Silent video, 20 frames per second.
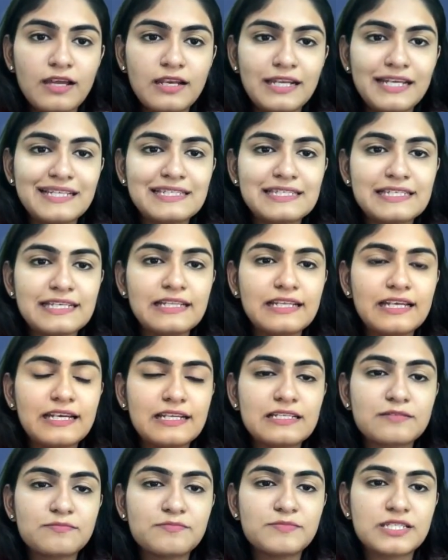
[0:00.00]
let's say there
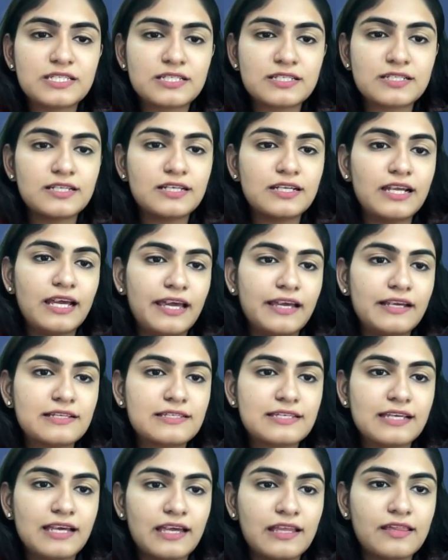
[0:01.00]
is Mr.
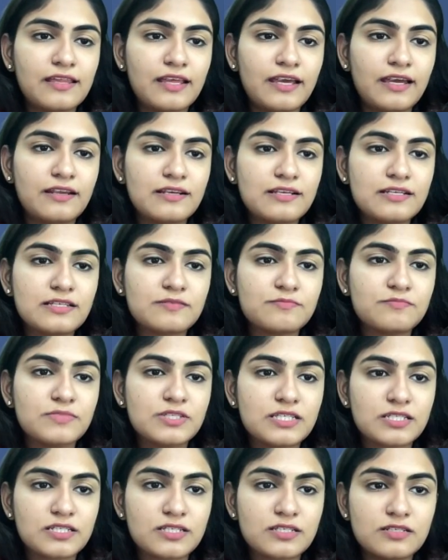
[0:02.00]
X and there is
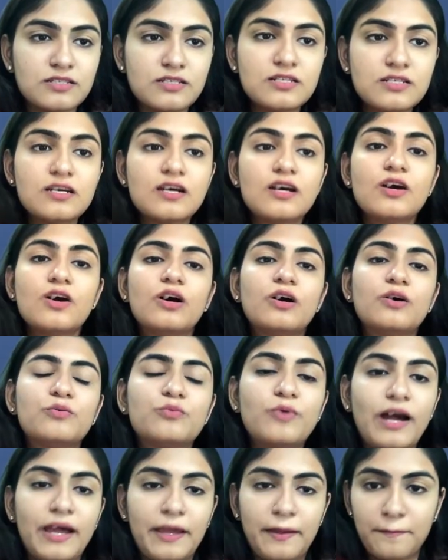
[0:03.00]
Mr.
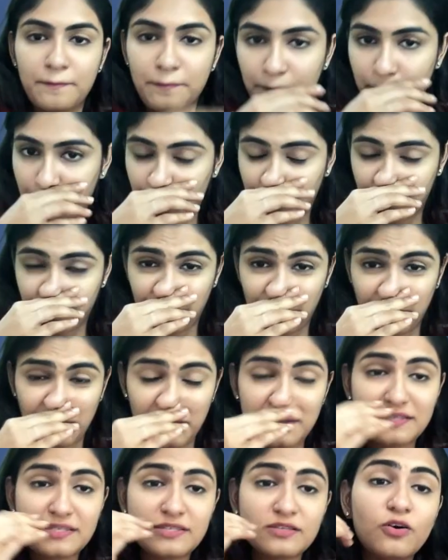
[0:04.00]
Y.
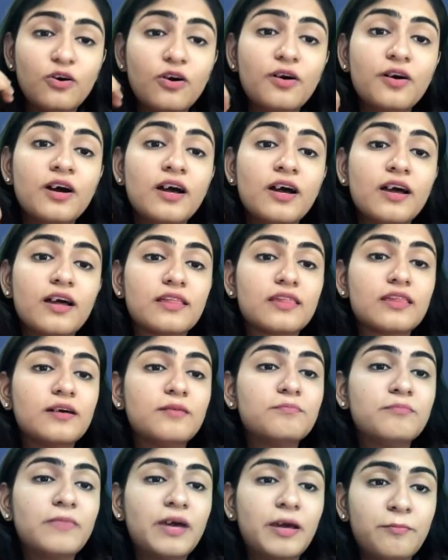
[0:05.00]
So
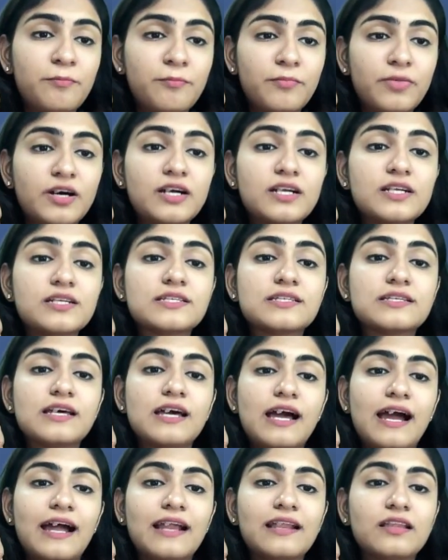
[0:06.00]
the members
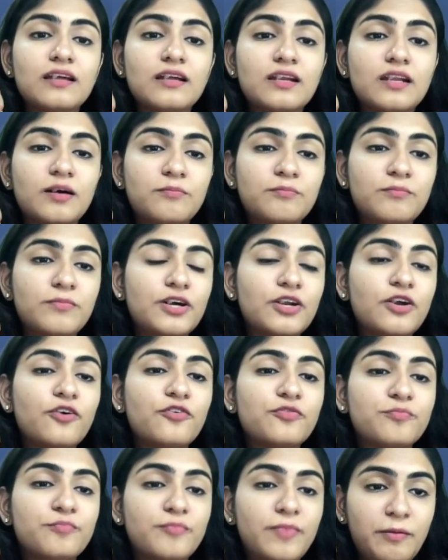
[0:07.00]
and the number
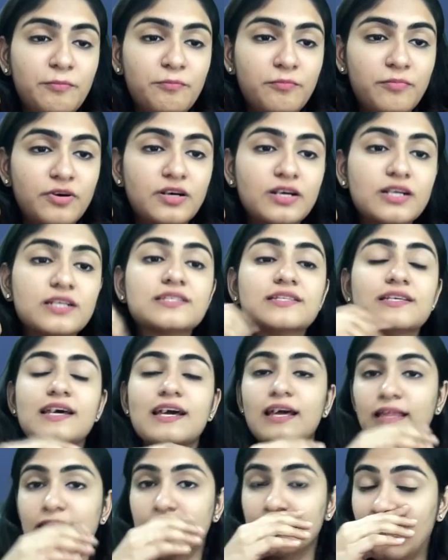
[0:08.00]
of members
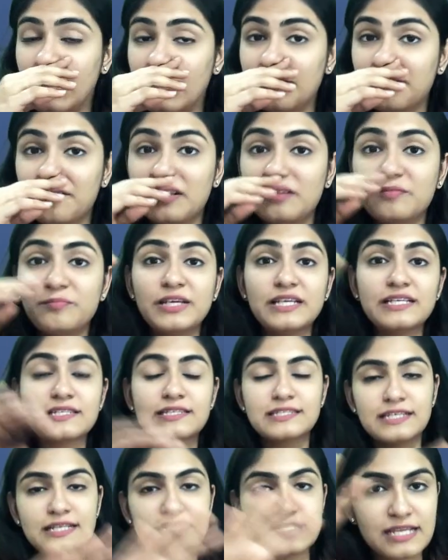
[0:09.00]
that will be
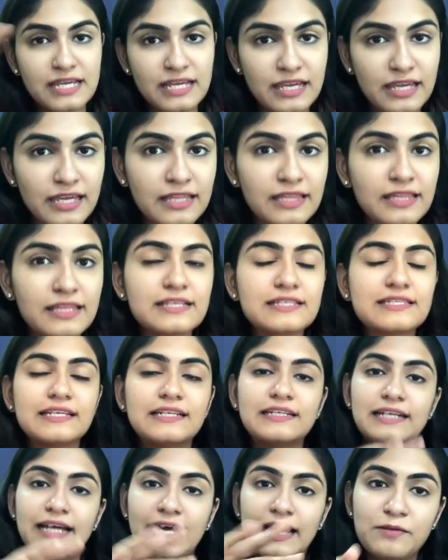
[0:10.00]
sitting in this
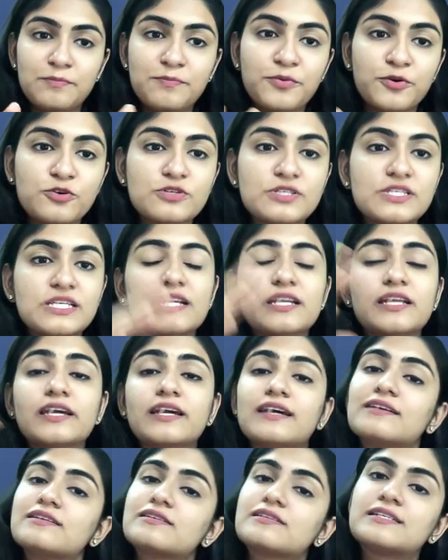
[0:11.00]
entire proceeding
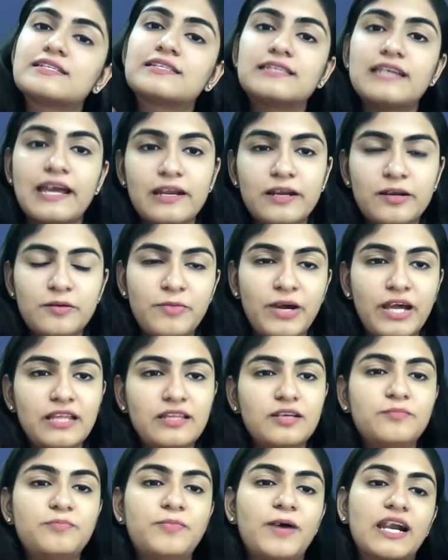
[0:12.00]
is decided by
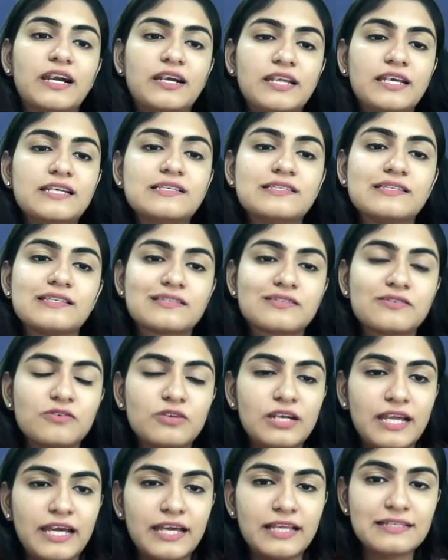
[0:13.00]
the parties. So
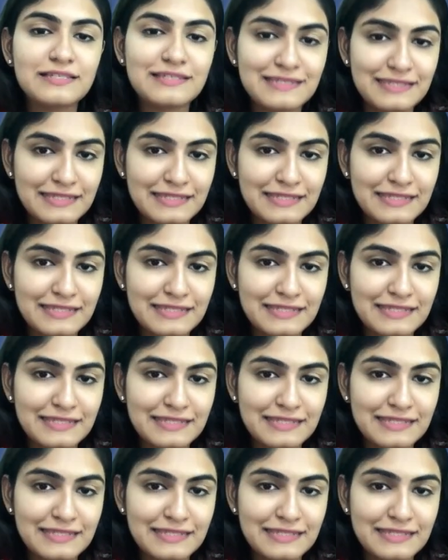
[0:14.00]
let's